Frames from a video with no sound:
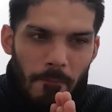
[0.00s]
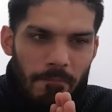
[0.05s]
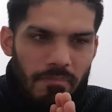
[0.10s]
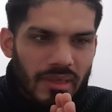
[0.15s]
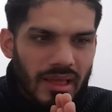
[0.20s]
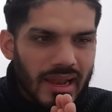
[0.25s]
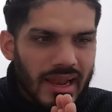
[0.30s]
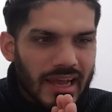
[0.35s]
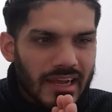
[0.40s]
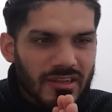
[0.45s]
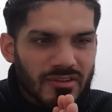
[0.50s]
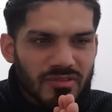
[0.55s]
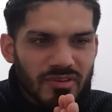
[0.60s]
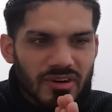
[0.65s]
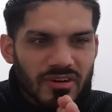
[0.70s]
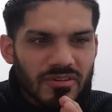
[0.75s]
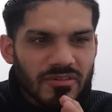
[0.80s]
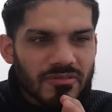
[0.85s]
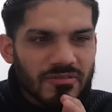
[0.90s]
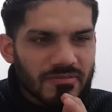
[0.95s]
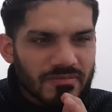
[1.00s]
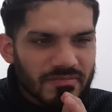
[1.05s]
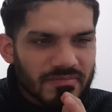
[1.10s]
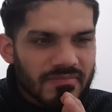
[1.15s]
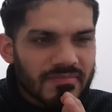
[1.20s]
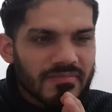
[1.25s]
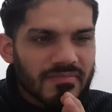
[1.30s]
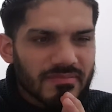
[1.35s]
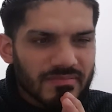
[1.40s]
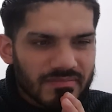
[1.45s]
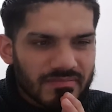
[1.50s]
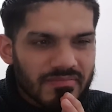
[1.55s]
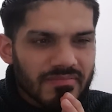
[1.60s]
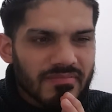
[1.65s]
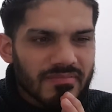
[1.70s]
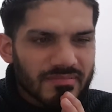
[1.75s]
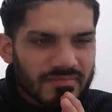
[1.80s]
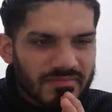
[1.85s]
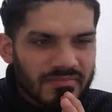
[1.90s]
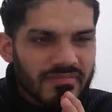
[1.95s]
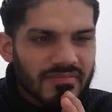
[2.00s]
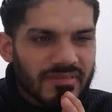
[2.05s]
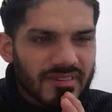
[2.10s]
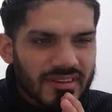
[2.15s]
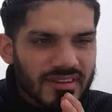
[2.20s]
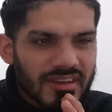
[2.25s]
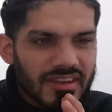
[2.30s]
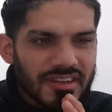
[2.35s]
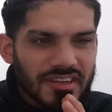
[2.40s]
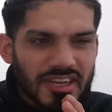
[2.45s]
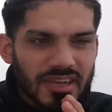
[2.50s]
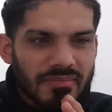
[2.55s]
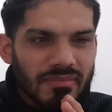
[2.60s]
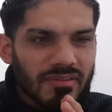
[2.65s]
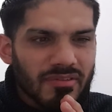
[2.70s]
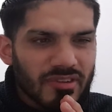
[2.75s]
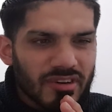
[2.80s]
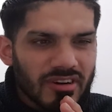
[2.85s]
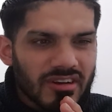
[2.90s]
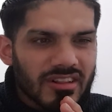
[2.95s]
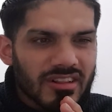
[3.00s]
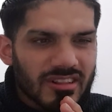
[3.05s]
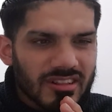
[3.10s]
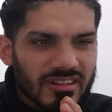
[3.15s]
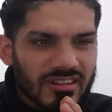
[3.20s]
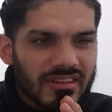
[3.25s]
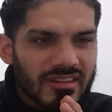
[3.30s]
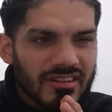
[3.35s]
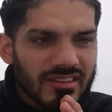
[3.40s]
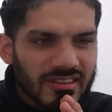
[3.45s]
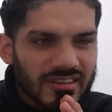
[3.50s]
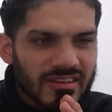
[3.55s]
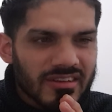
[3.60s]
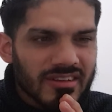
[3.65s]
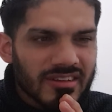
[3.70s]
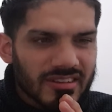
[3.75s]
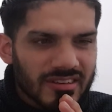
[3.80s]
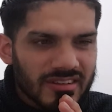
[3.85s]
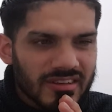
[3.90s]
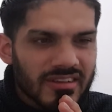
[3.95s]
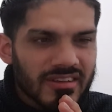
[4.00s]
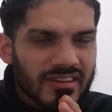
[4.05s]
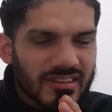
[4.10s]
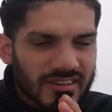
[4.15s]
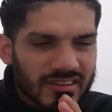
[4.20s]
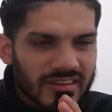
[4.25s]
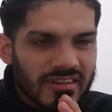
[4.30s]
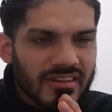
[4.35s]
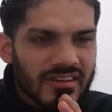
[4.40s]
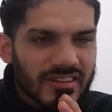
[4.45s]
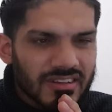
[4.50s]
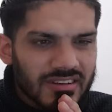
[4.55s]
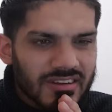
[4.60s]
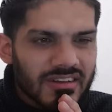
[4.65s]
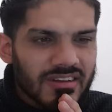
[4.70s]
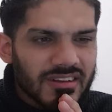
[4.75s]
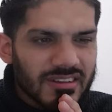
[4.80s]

You're Electro. Out into the darkness. Jamie Foxx. Fight ghosts. What do you mean?